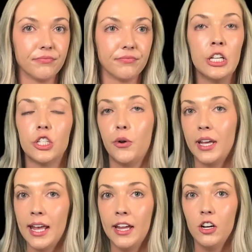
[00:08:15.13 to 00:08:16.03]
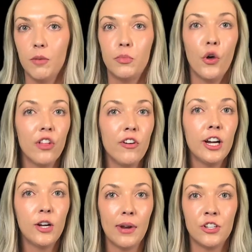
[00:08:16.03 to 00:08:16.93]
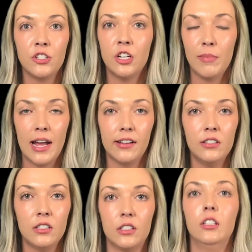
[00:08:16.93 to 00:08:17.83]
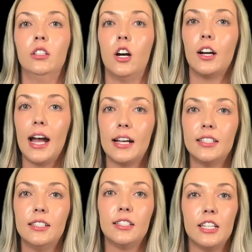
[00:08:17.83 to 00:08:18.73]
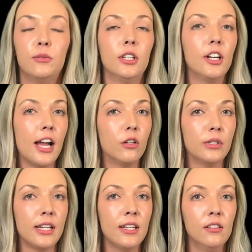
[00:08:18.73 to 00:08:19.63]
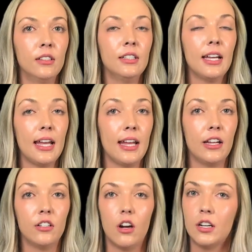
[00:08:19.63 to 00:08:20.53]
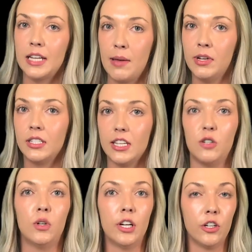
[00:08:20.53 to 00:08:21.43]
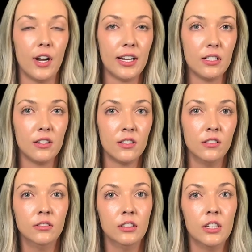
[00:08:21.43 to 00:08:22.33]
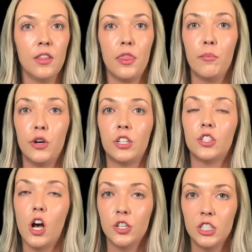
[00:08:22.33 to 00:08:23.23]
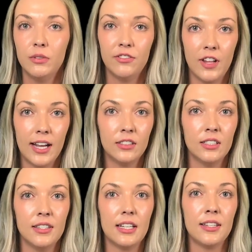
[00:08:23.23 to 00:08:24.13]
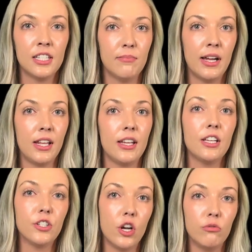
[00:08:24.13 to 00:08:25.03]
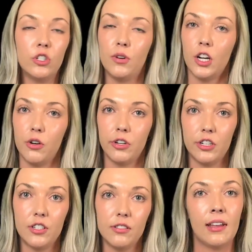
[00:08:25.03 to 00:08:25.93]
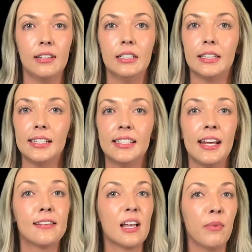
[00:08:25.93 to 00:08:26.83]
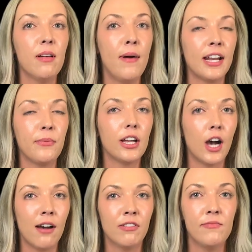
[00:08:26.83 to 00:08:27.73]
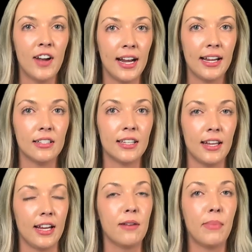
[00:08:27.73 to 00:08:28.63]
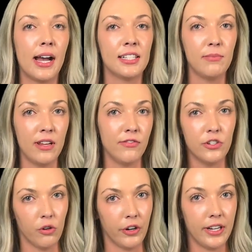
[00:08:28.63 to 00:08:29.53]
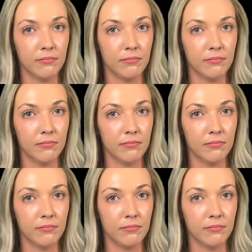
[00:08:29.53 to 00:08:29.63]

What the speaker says: So again, both of our equations are balanced. Our assets equal our equity, and our debits equal our credits. The books also reflect that this money is owed to our owners. Let's take some of the money we got from financing and buy some inventory.